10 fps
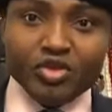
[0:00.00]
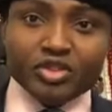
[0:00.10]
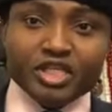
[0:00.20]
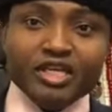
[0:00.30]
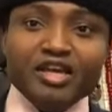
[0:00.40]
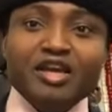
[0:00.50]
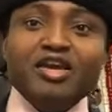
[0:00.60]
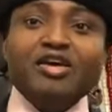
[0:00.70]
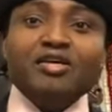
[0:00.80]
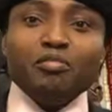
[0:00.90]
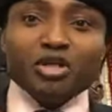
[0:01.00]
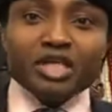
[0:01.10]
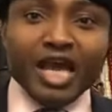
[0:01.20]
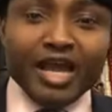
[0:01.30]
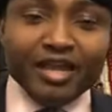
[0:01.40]
You see?
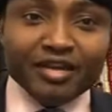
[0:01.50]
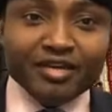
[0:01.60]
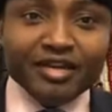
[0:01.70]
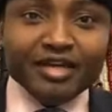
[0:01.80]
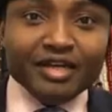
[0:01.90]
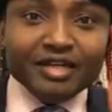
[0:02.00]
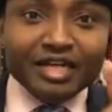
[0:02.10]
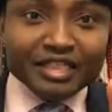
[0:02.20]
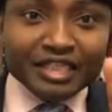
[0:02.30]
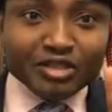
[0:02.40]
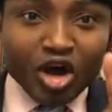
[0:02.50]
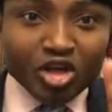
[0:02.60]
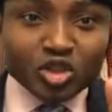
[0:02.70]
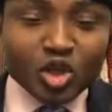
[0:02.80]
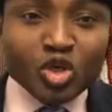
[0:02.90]
But hey, this is
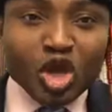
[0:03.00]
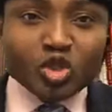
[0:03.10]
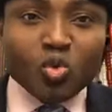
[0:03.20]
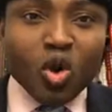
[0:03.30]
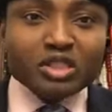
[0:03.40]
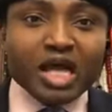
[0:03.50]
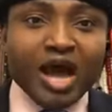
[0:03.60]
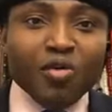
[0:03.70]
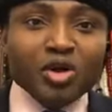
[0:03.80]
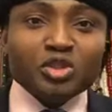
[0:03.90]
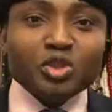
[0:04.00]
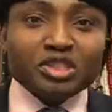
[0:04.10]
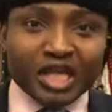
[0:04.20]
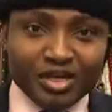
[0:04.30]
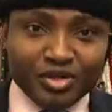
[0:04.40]
also not what I want
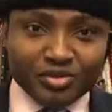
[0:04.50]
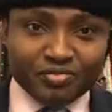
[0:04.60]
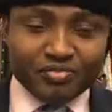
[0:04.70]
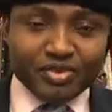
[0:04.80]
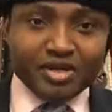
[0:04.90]
to tell you.